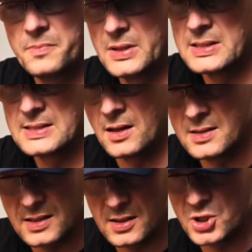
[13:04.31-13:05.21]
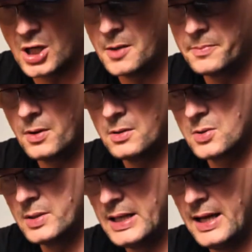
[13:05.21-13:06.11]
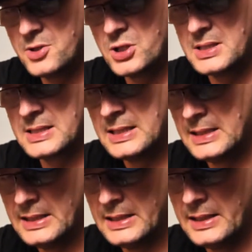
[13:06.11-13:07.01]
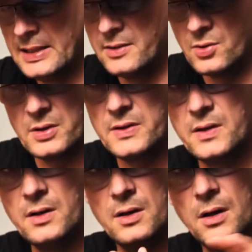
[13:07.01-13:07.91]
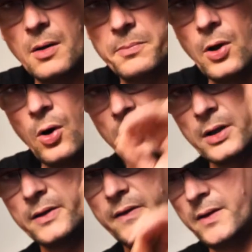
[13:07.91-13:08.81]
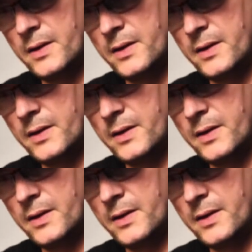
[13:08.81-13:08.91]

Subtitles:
The stars are sharp also in the edges and not oblonged,